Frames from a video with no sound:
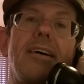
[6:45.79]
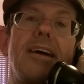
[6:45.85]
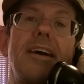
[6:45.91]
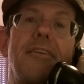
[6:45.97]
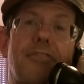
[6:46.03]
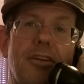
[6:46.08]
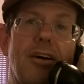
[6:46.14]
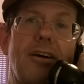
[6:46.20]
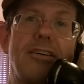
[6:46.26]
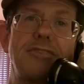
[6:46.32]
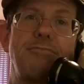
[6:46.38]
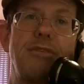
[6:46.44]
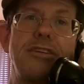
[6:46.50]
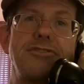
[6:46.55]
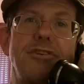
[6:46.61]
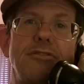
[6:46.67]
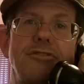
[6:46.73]
If the law has
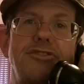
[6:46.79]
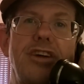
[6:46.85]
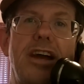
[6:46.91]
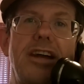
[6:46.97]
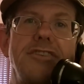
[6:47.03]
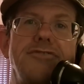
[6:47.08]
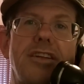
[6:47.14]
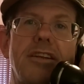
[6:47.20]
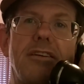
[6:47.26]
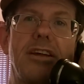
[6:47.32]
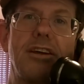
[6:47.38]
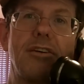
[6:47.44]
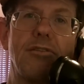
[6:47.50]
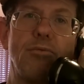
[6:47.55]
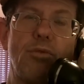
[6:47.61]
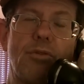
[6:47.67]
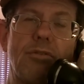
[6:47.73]
been so changed that
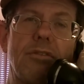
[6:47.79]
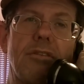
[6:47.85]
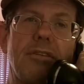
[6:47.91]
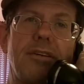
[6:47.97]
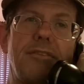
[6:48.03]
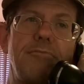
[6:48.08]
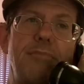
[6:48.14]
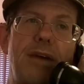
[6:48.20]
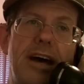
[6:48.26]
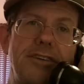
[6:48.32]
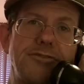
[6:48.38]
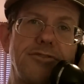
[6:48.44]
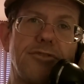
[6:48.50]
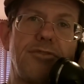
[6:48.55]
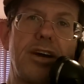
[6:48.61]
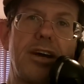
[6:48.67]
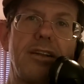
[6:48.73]
illegal war and mass
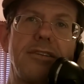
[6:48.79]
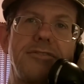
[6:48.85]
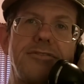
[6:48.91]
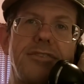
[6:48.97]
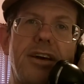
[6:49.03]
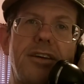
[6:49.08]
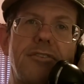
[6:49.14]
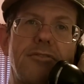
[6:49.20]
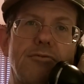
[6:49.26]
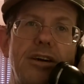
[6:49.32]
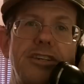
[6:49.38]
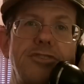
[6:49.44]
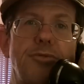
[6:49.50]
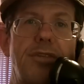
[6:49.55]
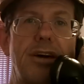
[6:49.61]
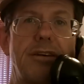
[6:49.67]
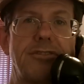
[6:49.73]
surveillance and
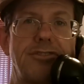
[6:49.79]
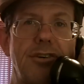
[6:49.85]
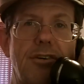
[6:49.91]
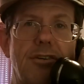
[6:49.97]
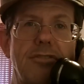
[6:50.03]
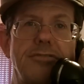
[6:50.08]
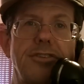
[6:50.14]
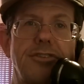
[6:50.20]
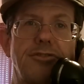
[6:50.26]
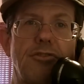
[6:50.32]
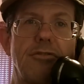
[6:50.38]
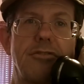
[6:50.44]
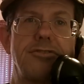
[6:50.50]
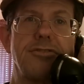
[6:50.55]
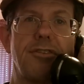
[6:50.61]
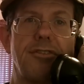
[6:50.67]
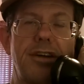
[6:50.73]
arrest without charge and
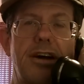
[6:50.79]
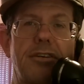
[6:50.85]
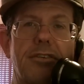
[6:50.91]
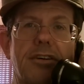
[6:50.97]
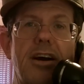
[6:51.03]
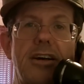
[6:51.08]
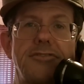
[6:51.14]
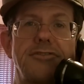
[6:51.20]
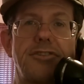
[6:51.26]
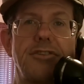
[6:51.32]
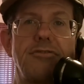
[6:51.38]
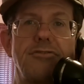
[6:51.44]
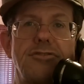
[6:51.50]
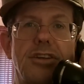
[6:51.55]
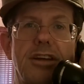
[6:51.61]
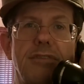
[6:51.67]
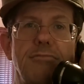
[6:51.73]
torture are now
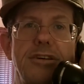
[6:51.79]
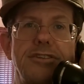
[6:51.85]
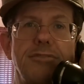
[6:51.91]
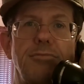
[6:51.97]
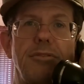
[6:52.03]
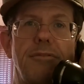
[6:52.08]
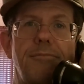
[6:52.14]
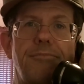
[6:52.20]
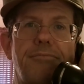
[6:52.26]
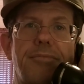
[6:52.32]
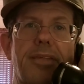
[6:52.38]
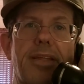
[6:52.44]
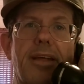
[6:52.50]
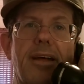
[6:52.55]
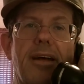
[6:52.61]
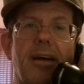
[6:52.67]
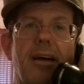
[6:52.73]
constitutionally admissible,
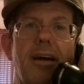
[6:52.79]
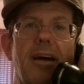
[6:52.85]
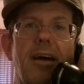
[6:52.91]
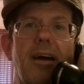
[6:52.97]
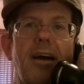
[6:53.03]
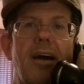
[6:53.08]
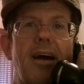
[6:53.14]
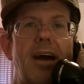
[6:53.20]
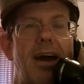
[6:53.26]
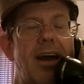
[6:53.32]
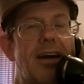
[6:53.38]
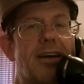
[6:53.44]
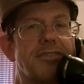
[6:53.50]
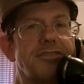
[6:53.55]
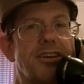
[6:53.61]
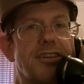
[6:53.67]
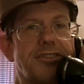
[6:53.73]

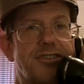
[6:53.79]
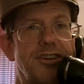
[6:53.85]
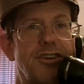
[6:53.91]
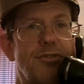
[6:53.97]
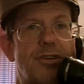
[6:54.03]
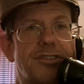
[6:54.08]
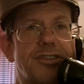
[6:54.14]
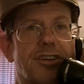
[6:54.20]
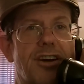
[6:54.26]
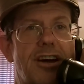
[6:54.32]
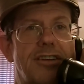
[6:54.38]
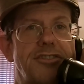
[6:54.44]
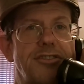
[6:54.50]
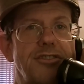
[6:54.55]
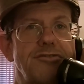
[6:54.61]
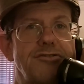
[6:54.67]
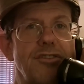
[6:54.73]
and since you, as a
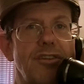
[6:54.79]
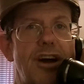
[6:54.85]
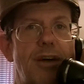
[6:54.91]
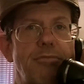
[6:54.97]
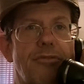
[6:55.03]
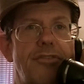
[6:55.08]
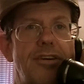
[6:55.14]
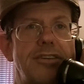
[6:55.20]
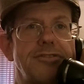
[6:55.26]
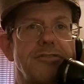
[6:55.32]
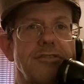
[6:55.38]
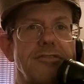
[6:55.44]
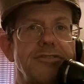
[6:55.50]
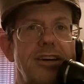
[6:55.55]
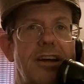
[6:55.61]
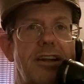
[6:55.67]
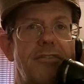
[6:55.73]
constitutional law professor
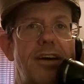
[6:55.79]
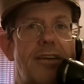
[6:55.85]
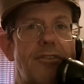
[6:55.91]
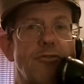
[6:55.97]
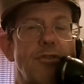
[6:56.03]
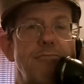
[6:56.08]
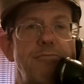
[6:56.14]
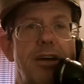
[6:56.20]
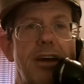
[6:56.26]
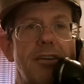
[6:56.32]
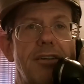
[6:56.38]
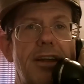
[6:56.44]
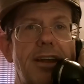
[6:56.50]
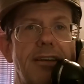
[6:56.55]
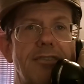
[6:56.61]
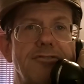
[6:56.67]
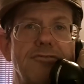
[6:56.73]
yourself, haven't repealed
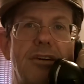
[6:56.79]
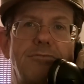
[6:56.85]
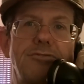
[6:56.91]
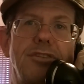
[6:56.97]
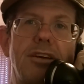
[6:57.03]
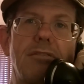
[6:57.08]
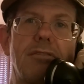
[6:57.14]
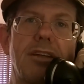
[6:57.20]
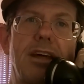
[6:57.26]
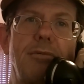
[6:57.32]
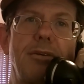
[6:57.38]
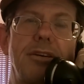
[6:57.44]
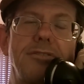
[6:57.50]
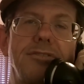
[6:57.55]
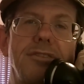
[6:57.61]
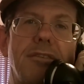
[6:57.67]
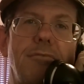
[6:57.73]
any of Shrub's legal
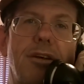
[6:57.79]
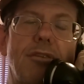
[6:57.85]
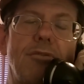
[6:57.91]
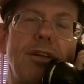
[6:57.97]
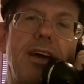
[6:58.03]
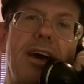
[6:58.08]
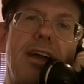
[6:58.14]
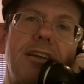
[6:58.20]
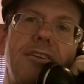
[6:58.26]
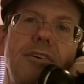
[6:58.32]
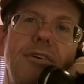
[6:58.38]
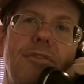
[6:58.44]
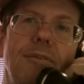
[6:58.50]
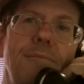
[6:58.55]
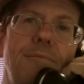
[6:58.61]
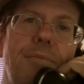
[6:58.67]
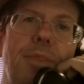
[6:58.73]
gimmicks, but only added to
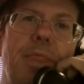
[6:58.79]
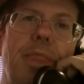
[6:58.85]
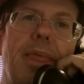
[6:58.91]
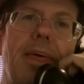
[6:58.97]
them,